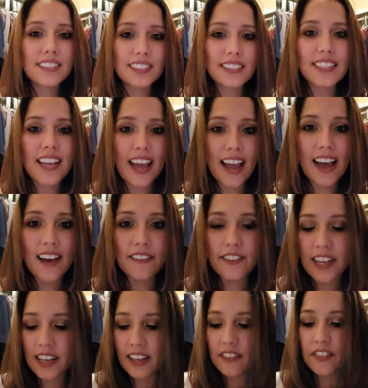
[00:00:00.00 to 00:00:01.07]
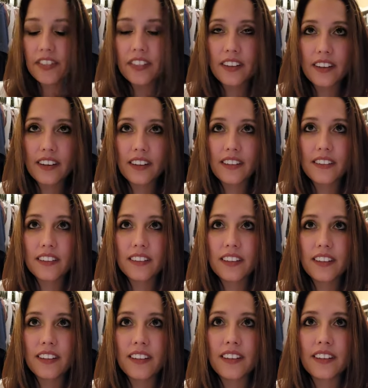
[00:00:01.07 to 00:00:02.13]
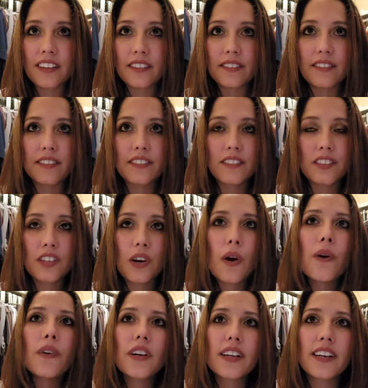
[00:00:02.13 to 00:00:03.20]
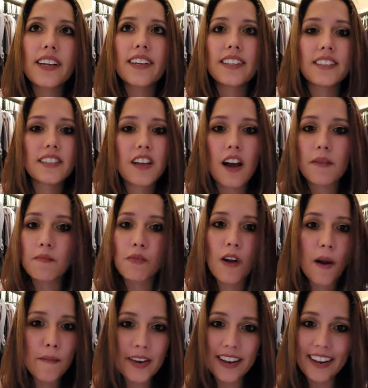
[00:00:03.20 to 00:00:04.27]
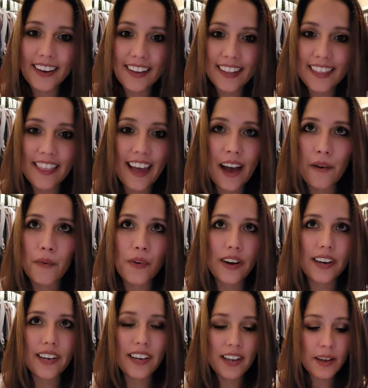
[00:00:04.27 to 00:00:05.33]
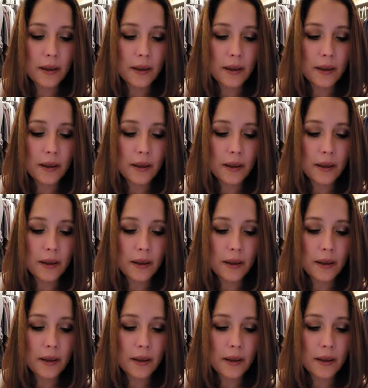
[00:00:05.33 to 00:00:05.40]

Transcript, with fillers: doesn't have the, the coconut is not prominent in that one.